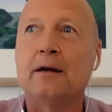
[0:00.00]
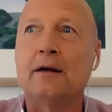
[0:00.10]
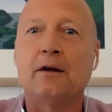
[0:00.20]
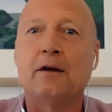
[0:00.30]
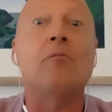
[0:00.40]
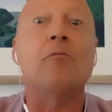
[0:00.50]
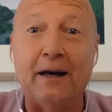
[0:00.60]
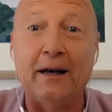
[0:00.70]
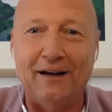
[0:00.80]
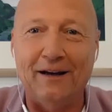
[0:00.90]
not
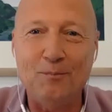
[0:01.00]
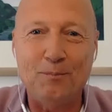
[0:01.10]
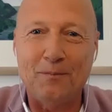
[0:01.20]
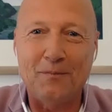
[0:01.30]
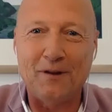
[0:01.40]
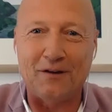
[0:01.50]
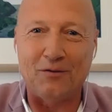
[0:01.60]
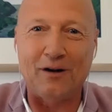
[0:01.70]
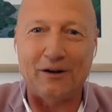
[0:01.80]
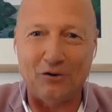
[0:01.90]
money, it's
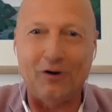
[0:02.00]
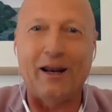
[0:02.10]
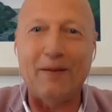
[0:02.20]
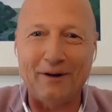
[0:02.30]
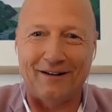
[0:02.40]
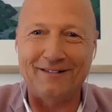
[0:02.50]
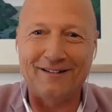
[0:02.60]
really joy and happiness.